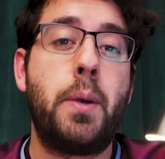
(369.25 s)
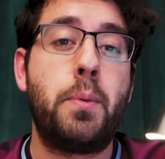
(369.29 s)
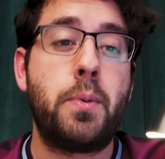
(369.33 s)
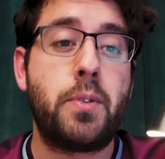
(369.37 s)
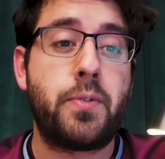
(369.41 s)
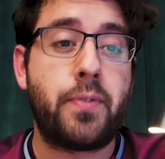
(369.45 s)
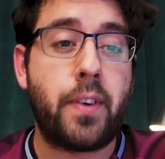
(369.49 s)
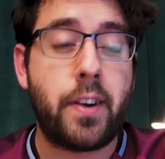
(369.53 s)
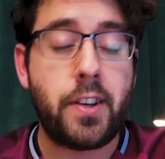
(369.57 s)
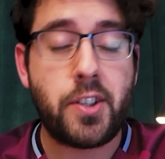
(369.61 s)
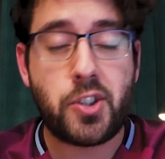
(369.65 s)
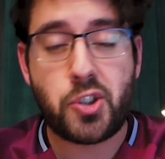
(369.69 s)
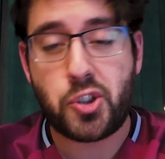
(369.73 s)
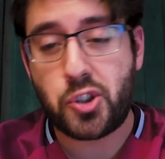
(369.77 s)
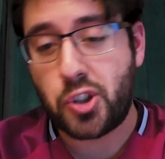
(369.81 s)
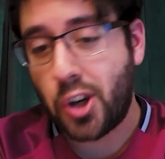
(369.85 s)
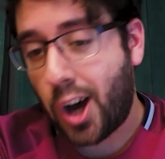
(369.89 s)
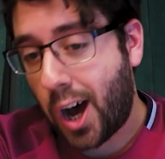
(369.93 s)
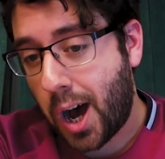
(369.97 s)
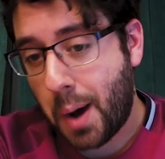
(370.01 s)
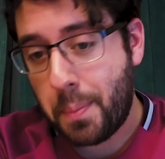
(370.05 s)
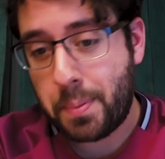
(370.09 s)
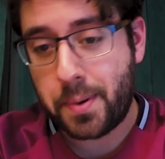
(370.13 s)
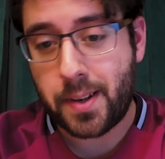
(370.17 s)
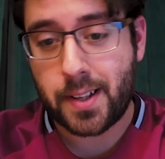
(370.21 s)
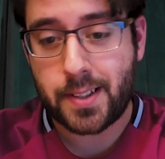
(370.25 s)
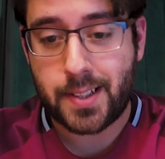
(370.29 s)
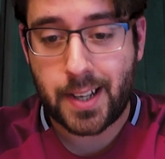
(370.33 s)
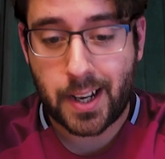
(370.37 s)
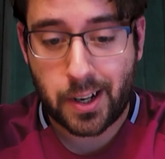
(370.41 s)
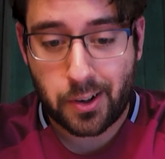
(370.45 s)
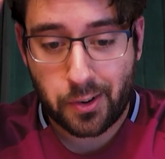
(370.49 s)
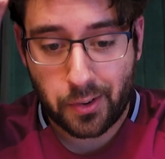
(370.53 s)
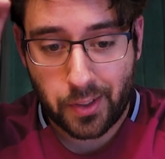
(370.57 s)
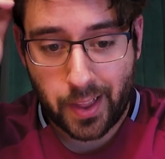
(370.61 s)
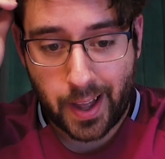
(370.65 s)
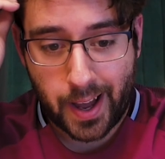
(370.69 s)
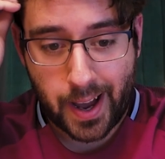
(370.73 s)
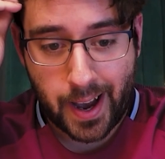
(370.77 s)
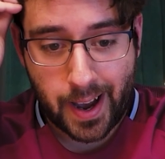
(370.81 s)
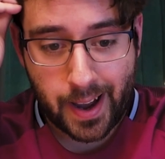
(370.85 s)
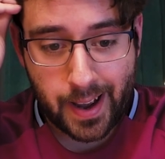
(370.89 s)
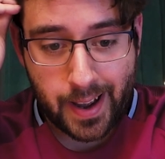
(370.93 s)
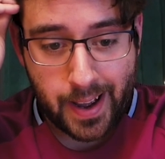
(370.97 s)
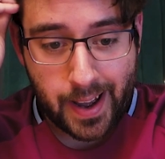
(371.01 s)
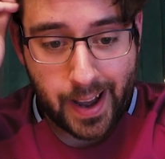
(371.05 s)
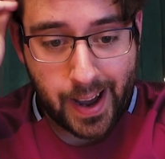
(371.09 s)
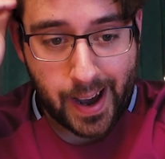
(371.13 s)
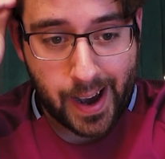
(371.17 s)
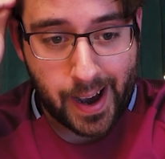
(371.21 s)
He was very sharp in the tackle
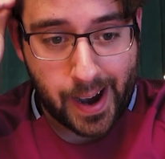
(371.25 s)
there